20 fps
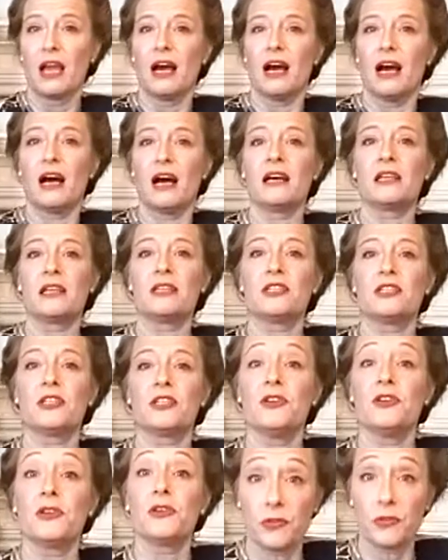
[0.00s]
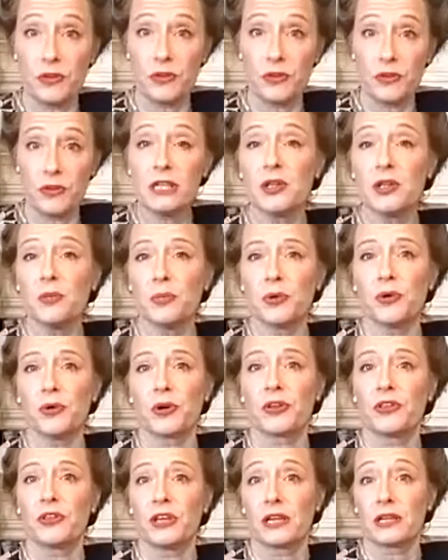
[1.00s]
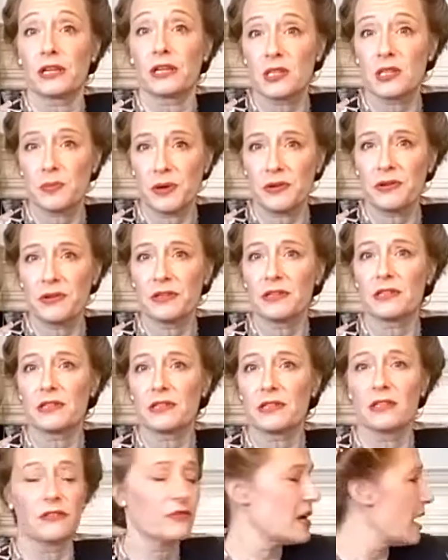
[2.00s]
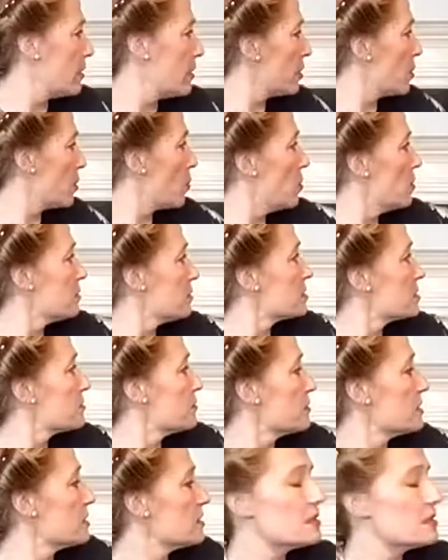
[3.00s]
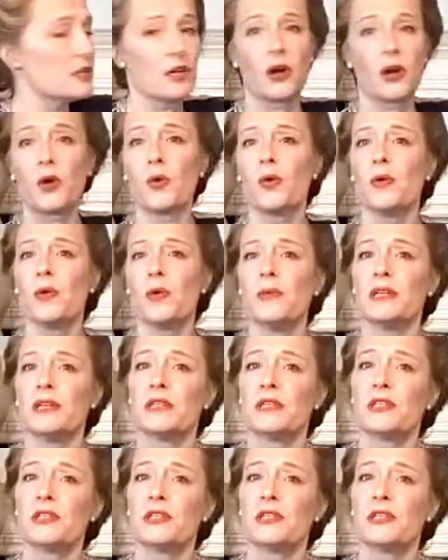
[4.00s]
And you can read in the book the experience of how it was for these young women